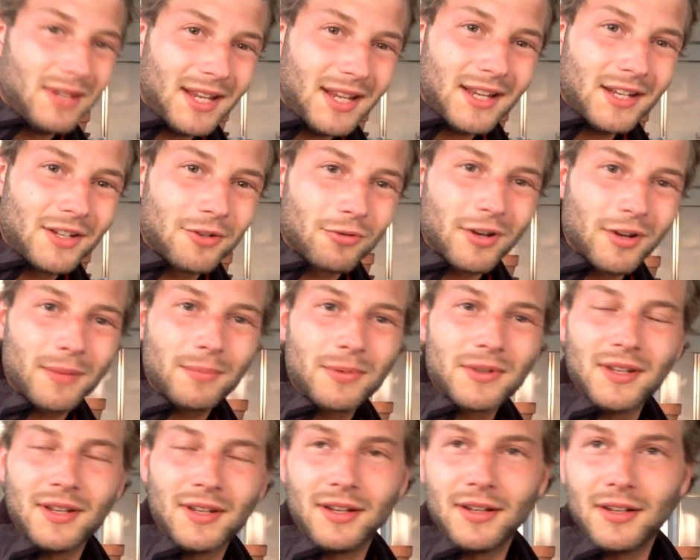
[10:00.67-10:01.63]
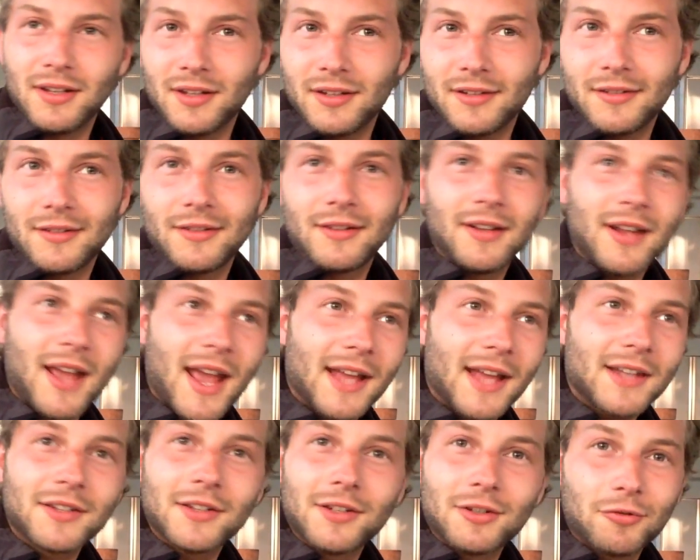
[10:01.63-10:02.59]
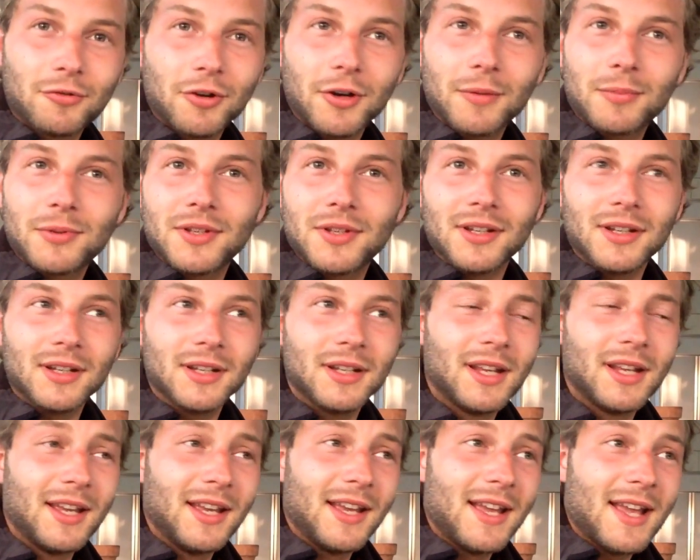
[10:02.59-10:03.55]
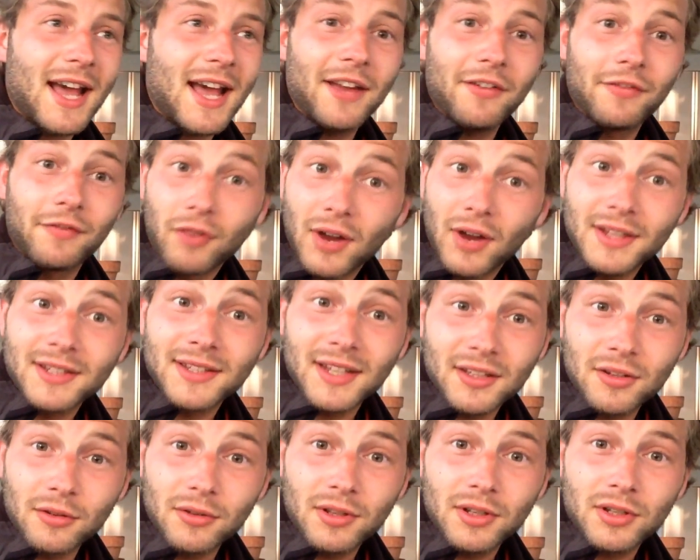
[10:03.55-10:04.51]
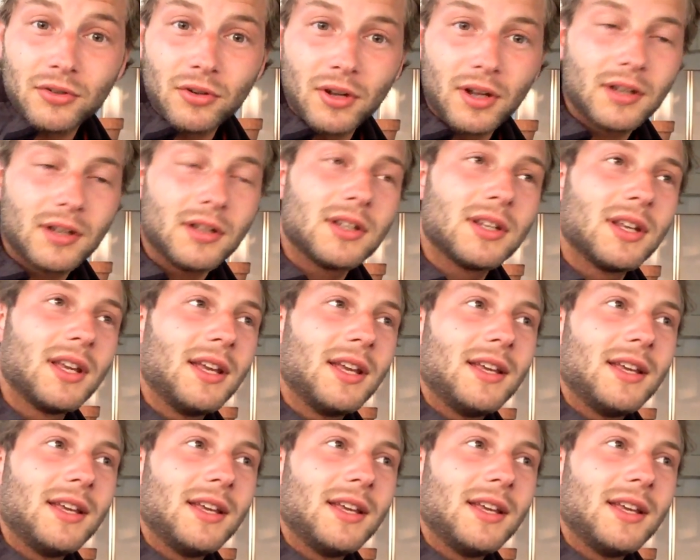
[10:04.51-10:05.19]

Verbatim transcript: T trips and acid trips, and I have friends that do these drugs.